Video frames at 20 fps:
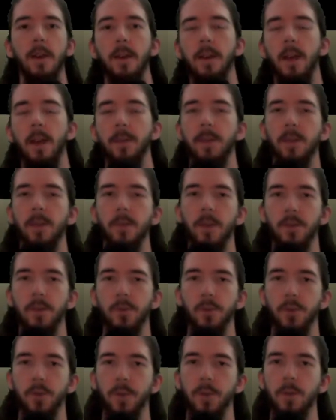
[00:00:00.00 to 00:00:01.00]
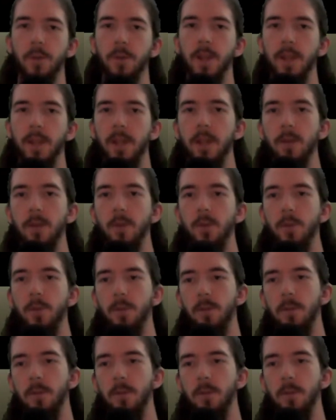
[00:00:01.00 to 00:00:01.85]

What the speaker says: how many resources you need to use,